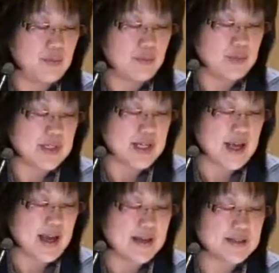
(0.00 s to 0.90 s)
which
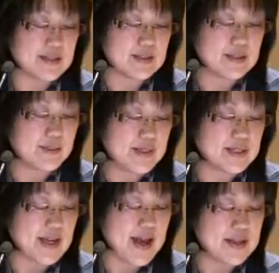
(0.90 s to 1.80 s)
asks
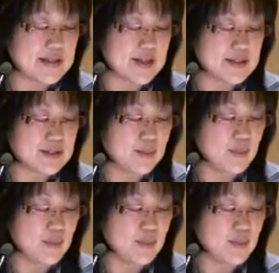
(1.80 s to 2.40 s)
us,